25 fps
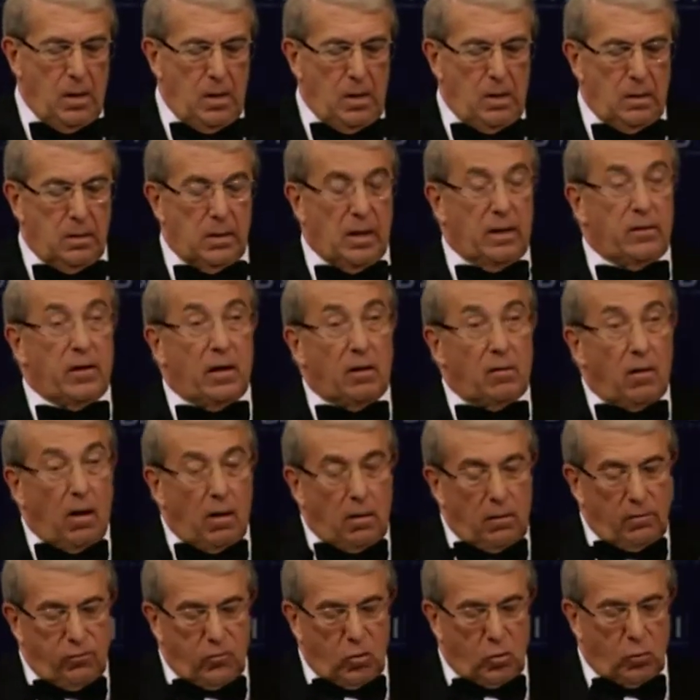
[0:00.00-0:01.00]
Now, there
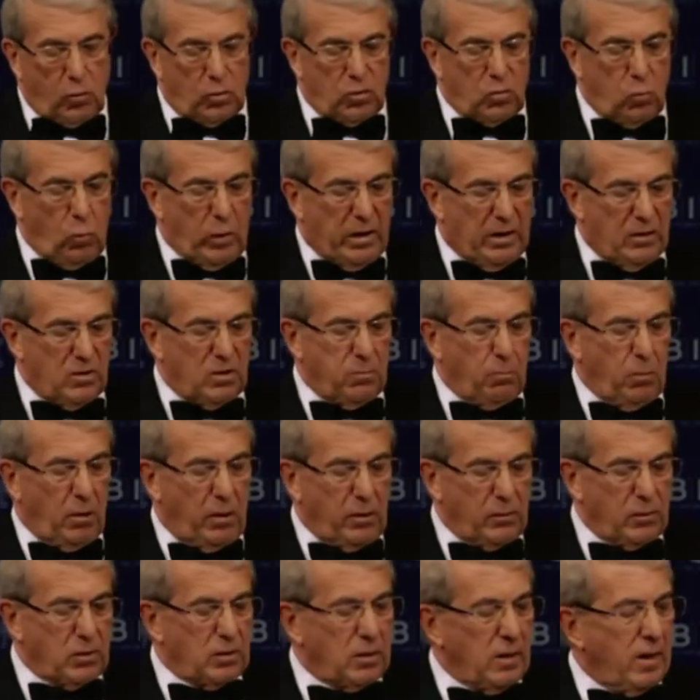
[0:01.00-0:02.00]
are, of course, weak
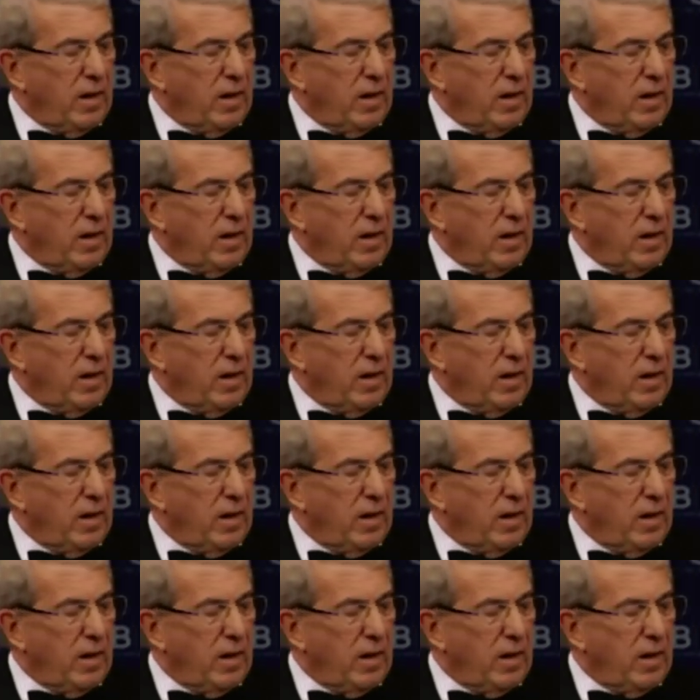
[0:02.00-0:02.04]
spots,